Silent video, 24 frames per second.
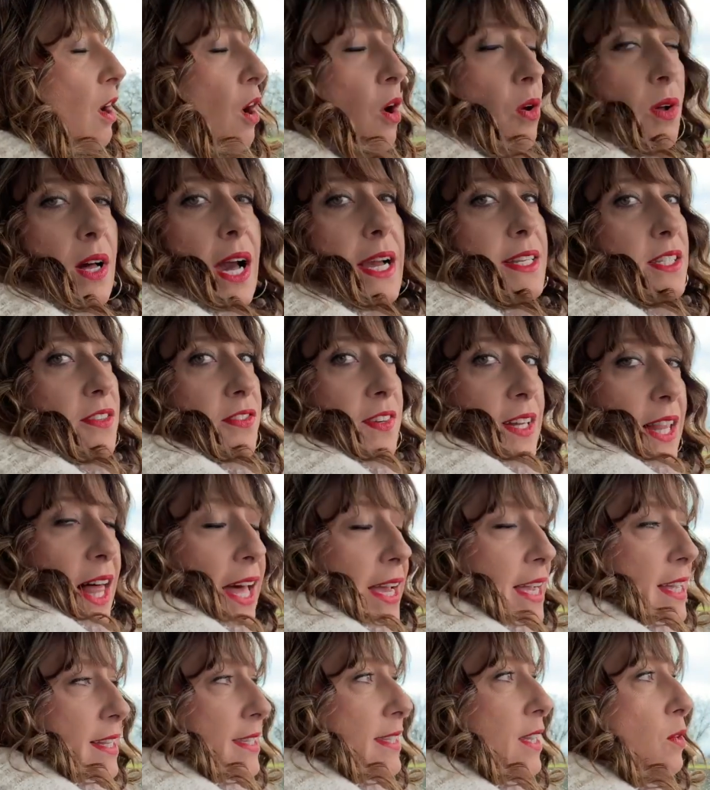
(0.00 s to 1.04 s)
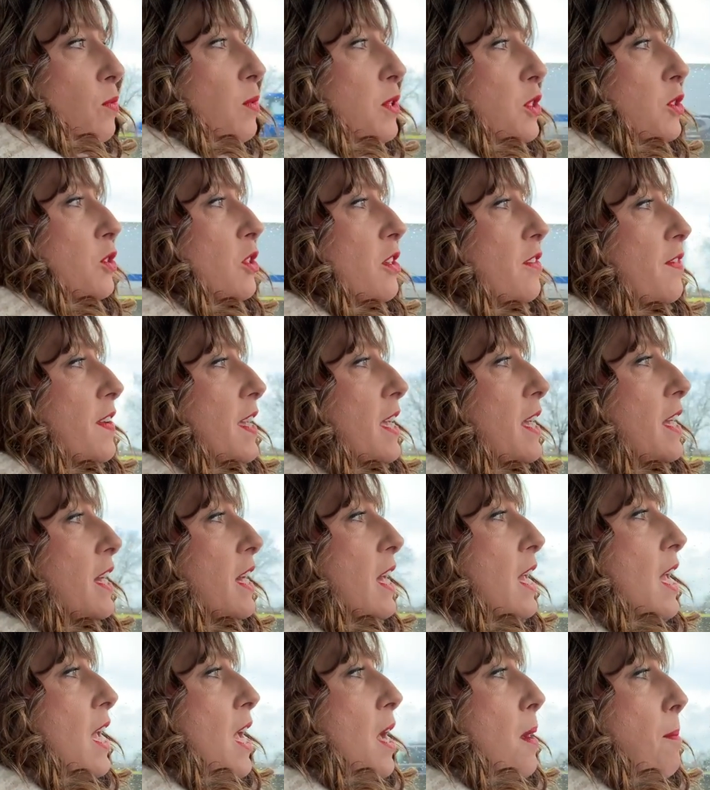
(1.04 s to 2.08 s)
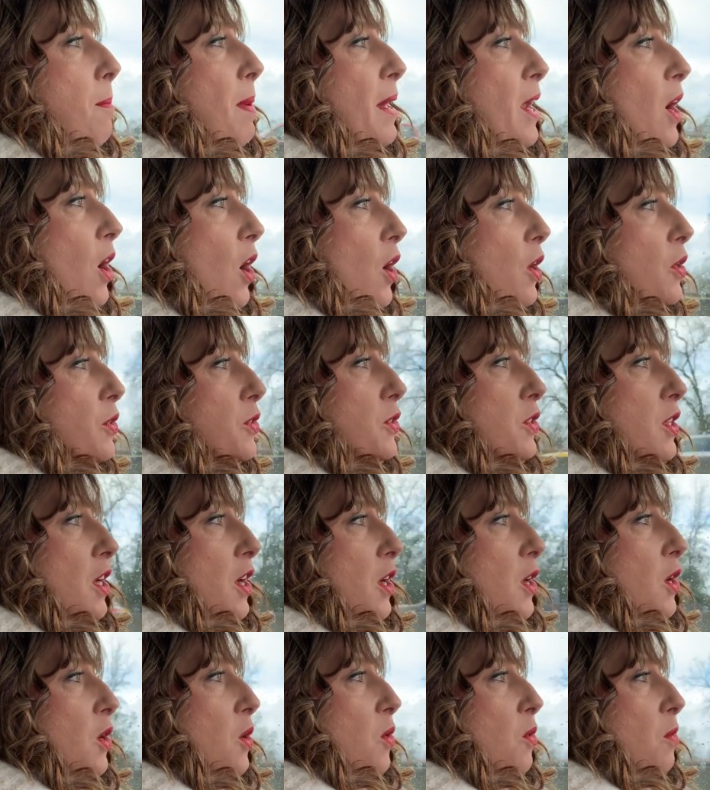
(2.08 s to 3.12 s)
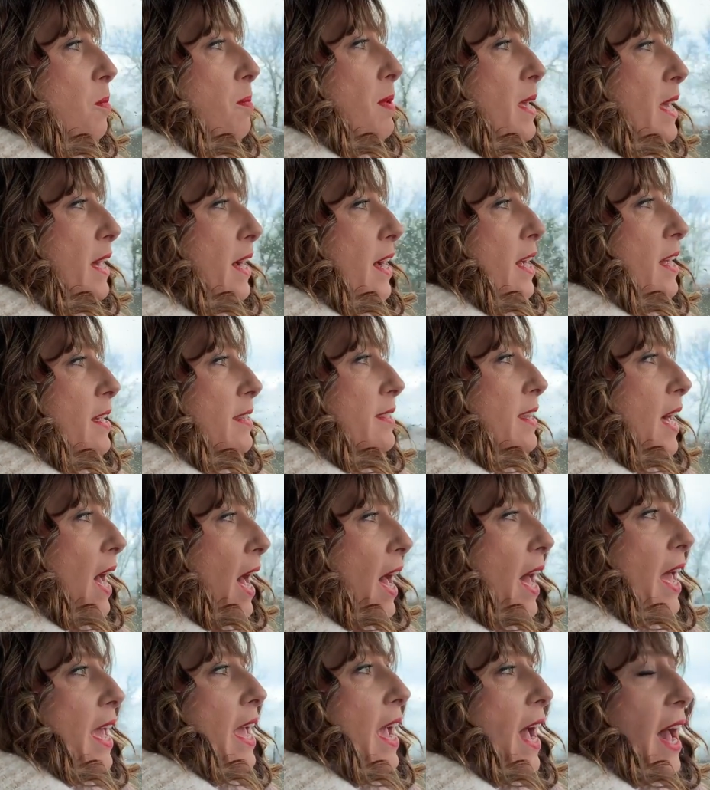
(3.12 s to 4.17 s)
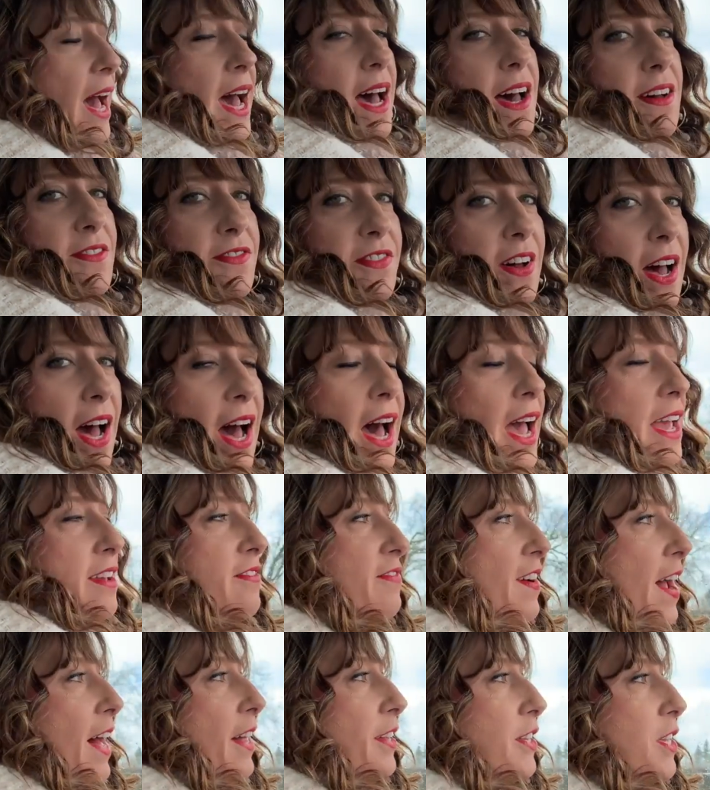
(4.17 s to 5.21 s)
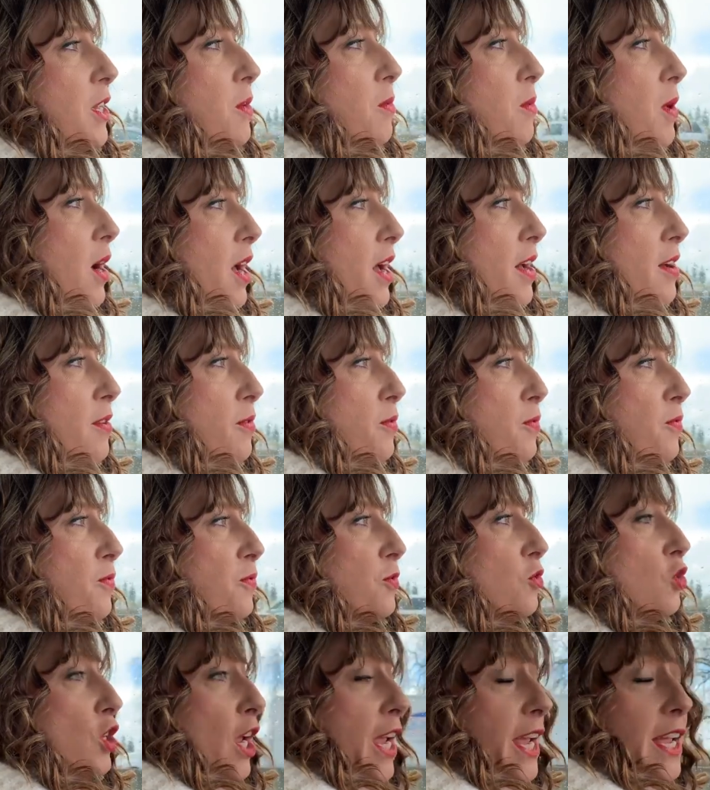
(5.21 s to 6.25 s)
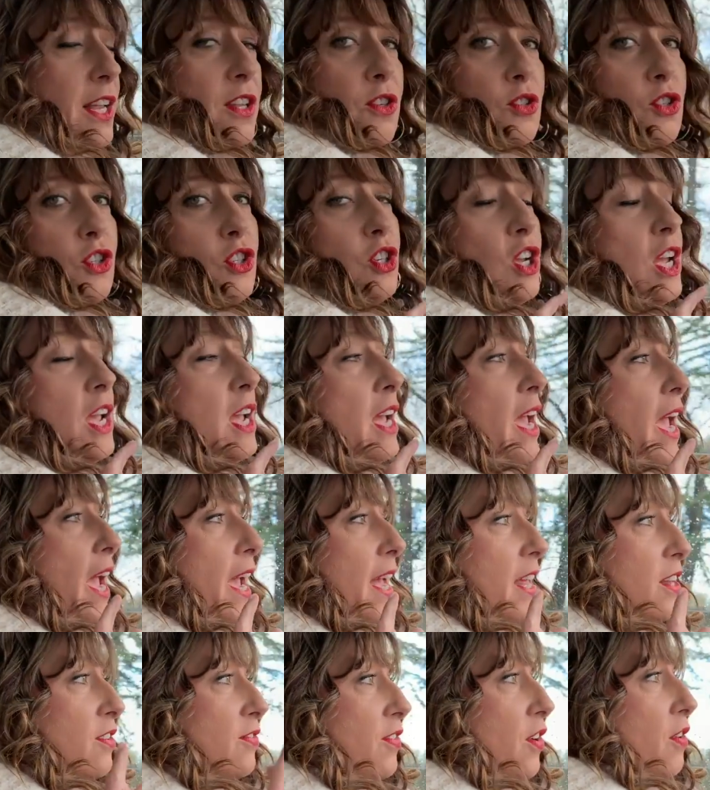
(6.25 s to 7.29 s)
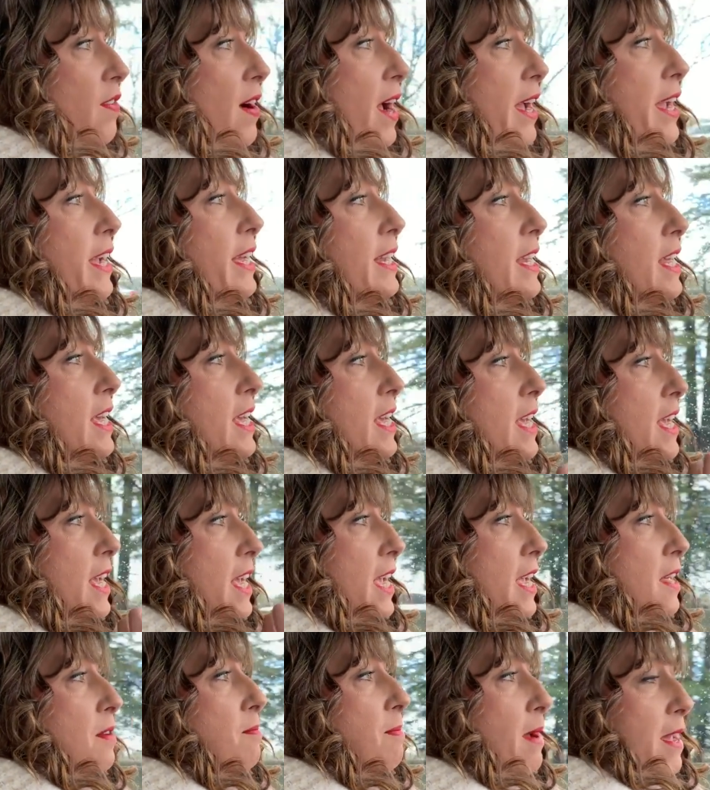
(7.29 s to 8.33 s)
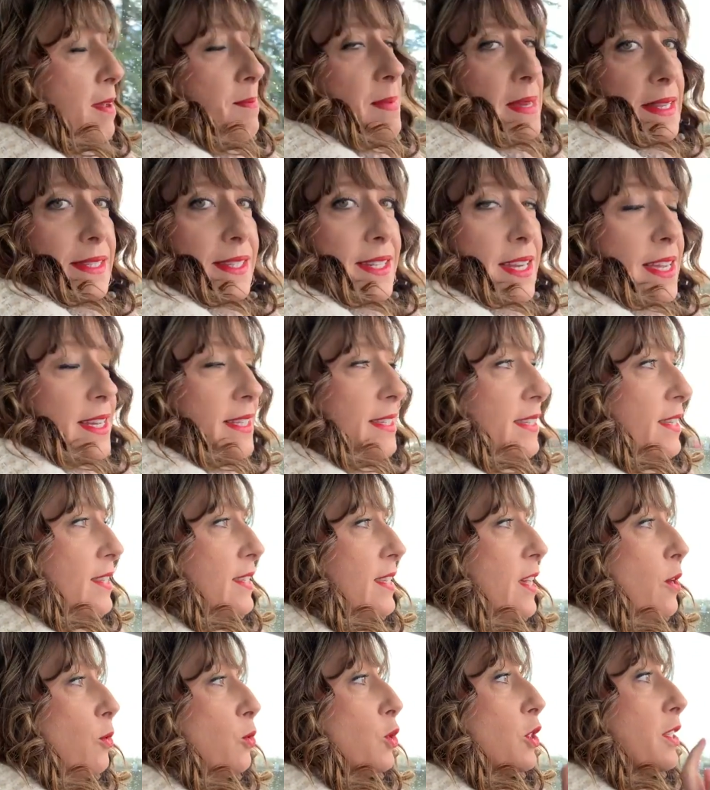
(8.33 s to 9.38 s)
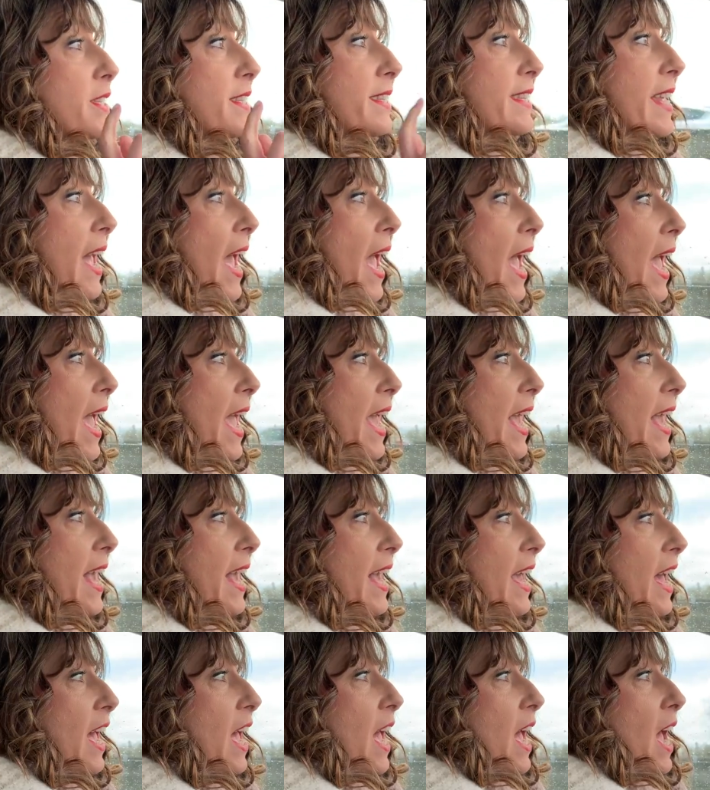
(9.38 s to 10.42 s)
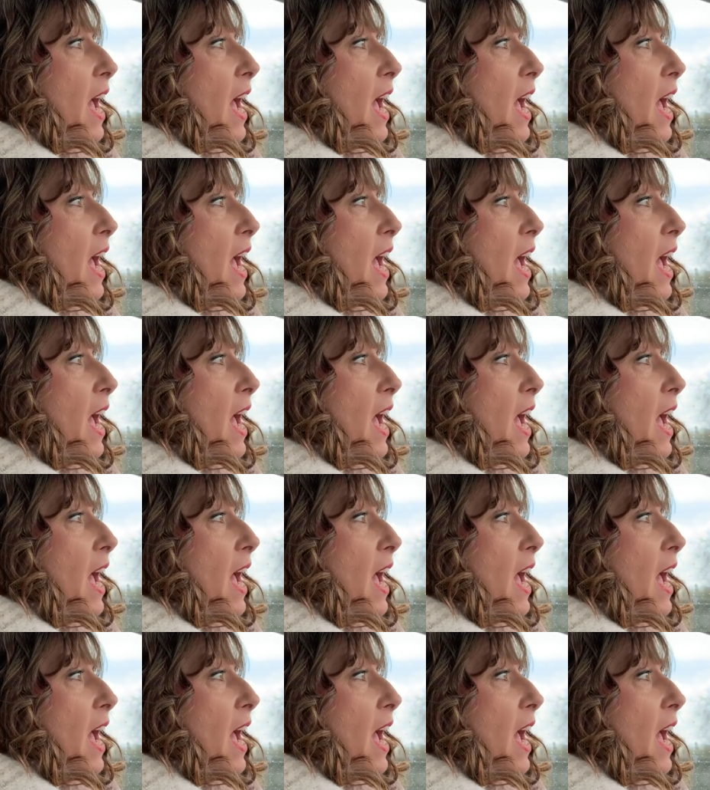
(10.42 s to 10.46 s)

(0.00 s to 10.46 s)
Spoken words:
all kinds of clients that we're serving, but also because I have a high value of change and variety in my business. So today,